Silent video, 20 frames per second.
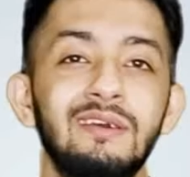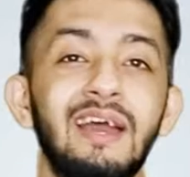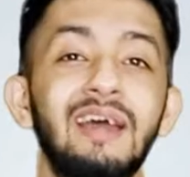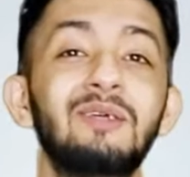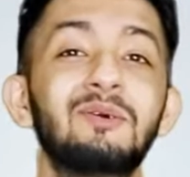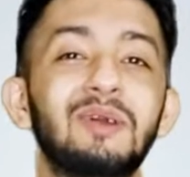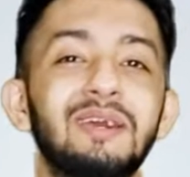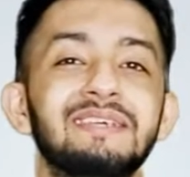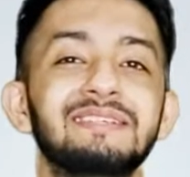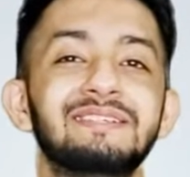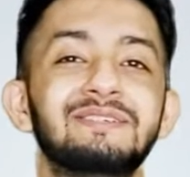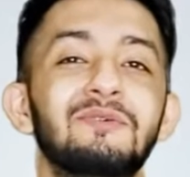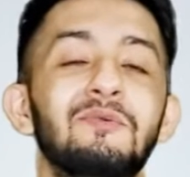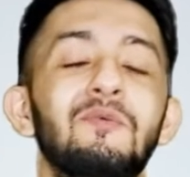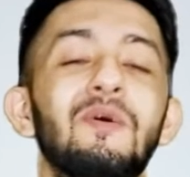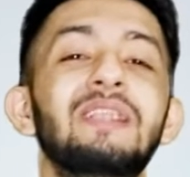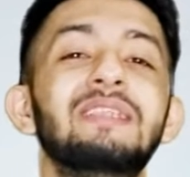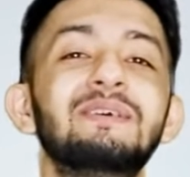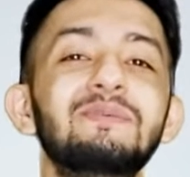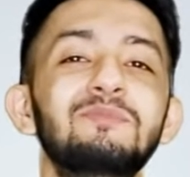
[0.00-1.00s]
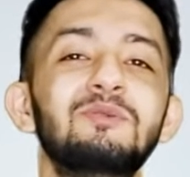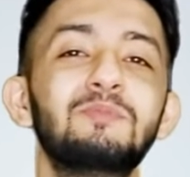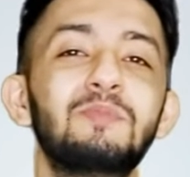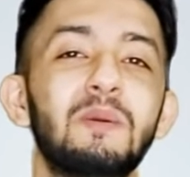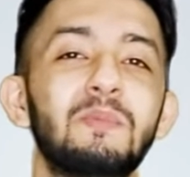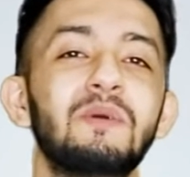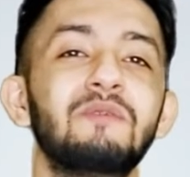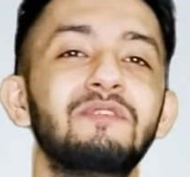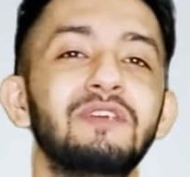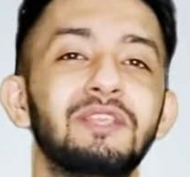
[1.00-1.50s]
Hello guys, welcome to
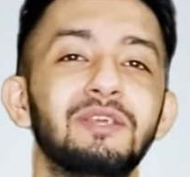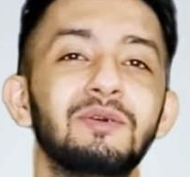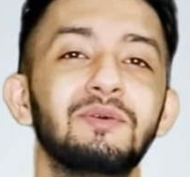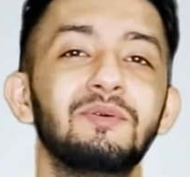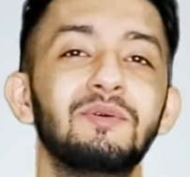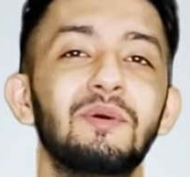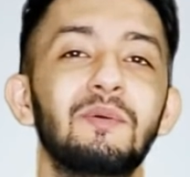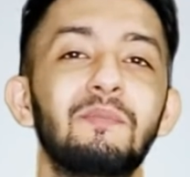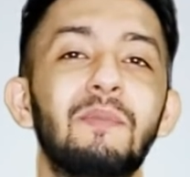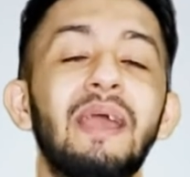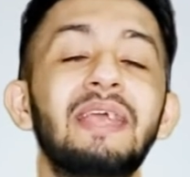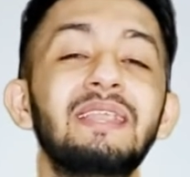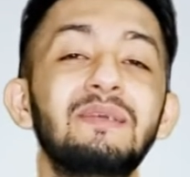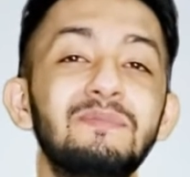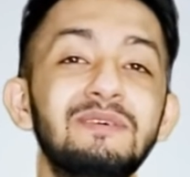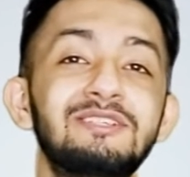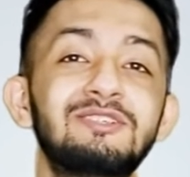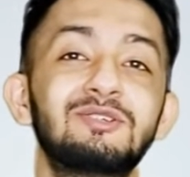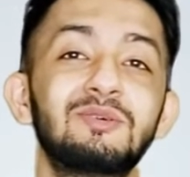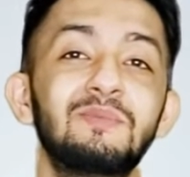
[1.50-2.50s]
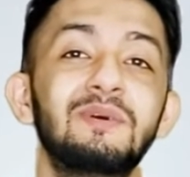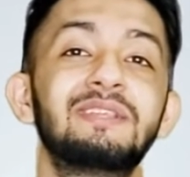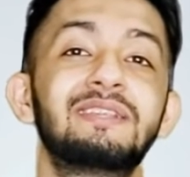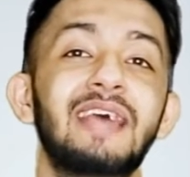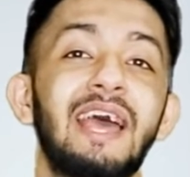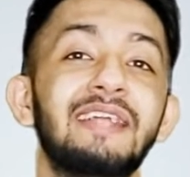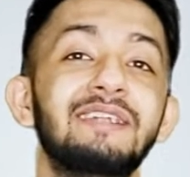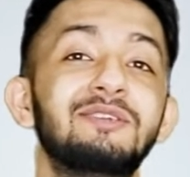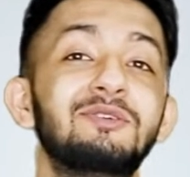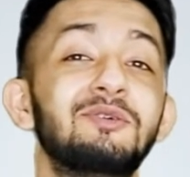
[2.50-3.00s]
PaperVideo. My name is Sumit
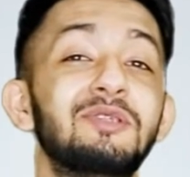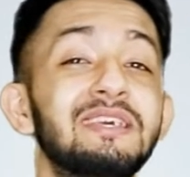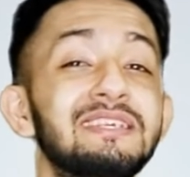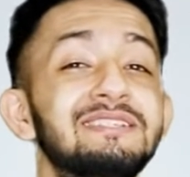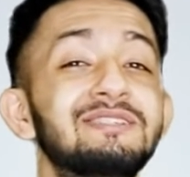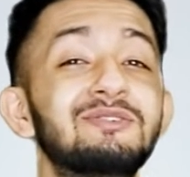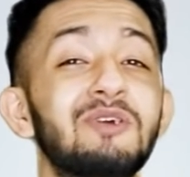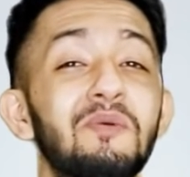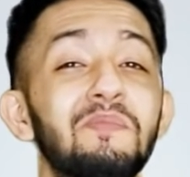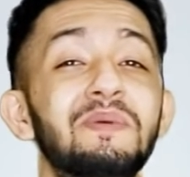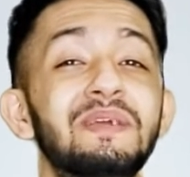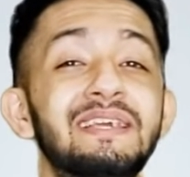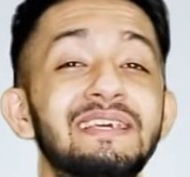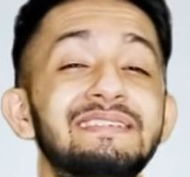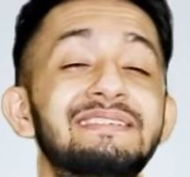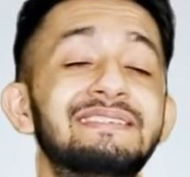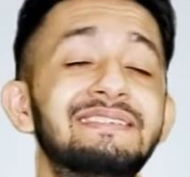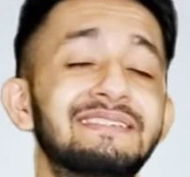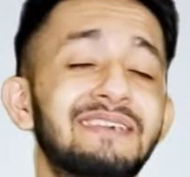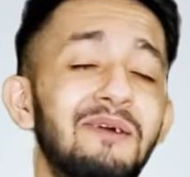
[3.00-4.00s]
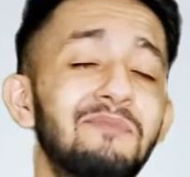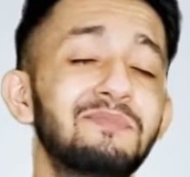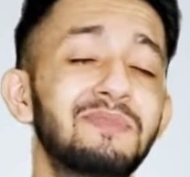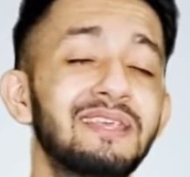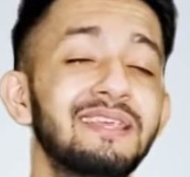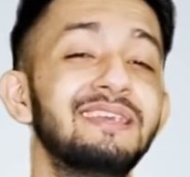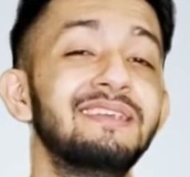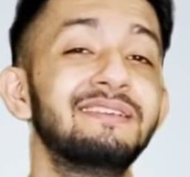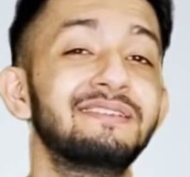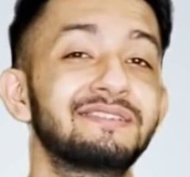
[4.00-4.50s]
and today's topic is
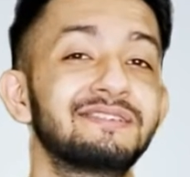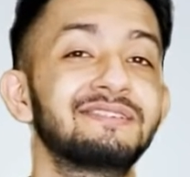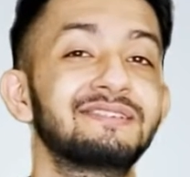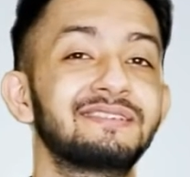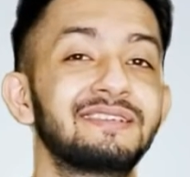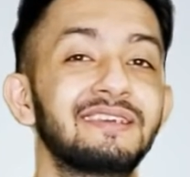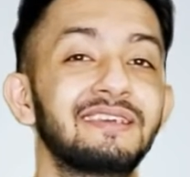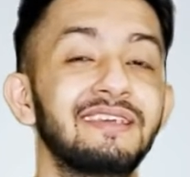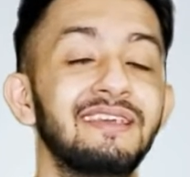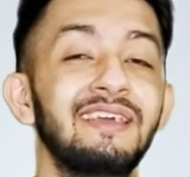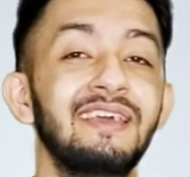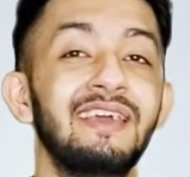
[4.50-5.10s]
something interesting.